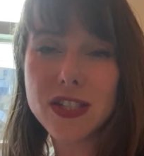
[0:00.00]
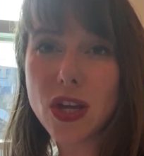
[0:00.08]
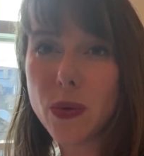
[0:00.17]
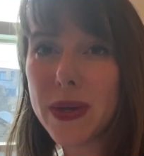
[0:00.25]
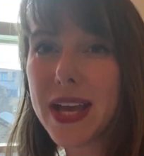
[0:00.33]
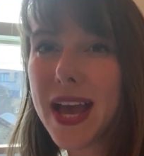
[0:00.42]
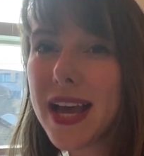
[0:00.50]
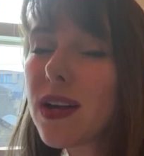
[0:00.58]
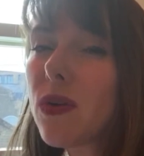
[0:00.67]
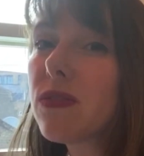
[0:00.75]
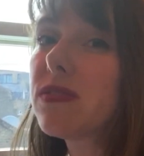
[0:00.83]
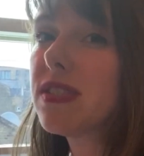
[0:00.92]
so we
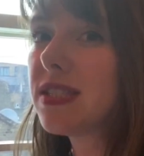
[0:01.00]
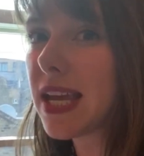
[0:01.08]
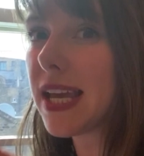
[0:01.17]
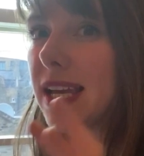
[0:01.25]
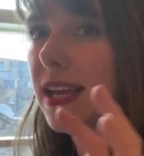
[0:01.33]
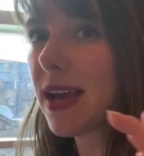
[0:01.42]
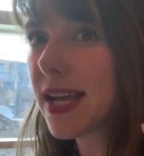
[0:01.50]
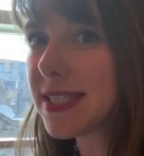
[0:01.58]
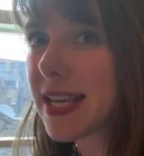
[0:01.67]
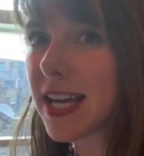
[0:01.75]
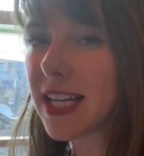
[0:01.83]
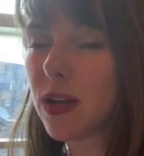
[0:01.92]
can see
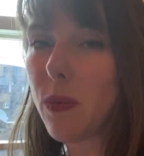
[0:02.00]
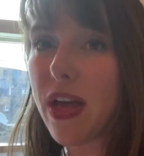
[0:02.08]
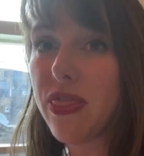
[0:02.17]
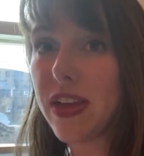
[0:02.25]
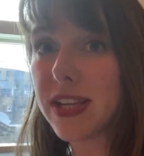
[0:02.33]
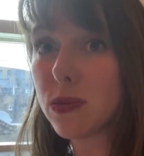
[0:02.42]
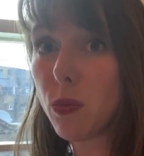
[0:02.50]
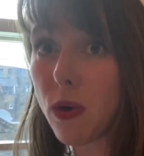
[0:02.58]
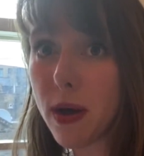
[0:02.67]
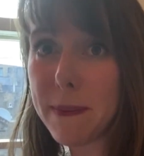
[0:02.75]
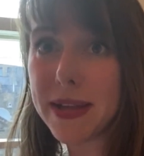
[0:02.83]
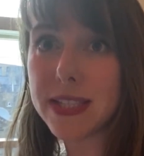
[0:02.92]
exactly where things
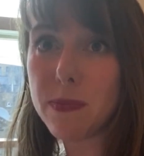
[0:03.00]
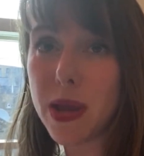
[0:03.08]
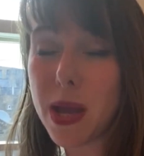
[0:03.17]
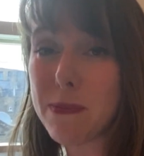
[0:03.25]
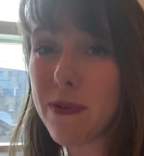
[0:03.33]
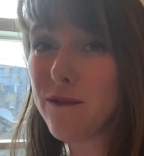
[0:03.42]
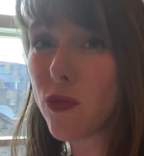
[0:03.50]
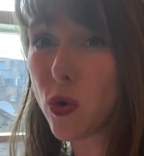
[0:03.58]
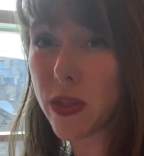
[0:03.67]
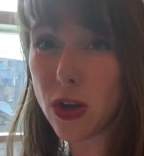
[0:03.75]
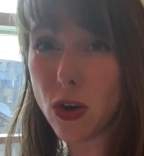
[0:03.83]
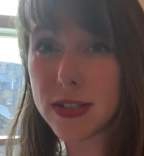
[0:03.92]
were meant to be
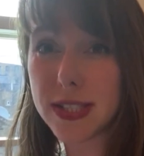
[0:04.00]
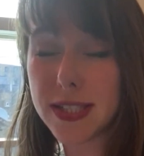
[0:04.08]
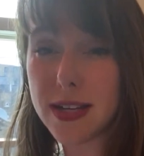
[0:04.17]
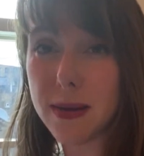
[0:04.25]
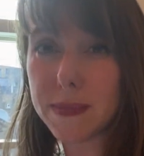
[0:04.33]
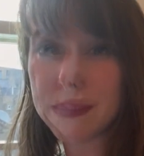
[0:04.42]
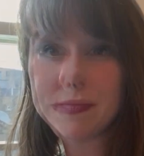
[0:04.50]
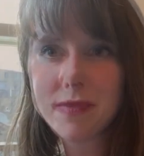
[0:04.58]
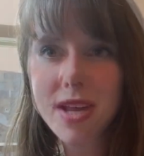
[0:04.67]
before they got disturbed.